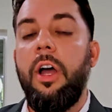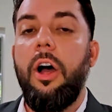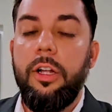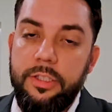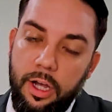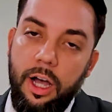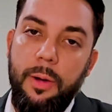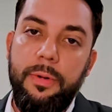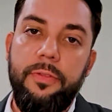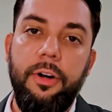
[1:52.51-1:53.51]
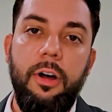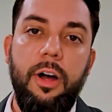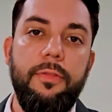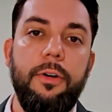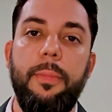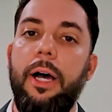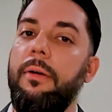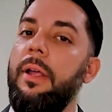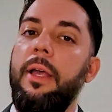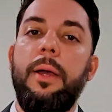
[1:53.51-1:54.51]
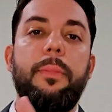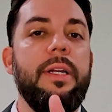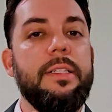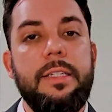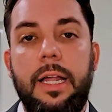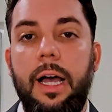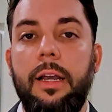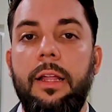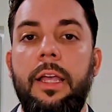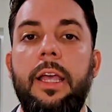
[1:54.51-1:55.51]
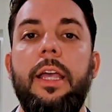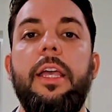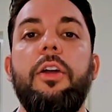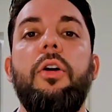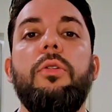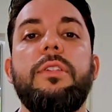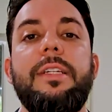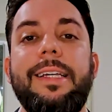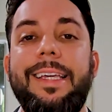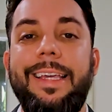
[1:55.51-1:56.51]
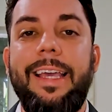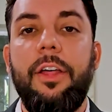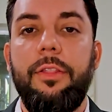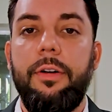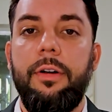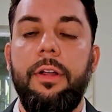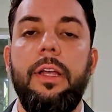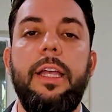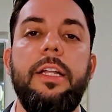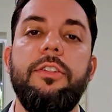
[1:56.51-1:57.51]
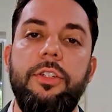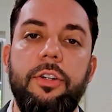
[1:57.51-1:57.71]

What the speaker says: on top of your offer amount, but it's not. It goes together into your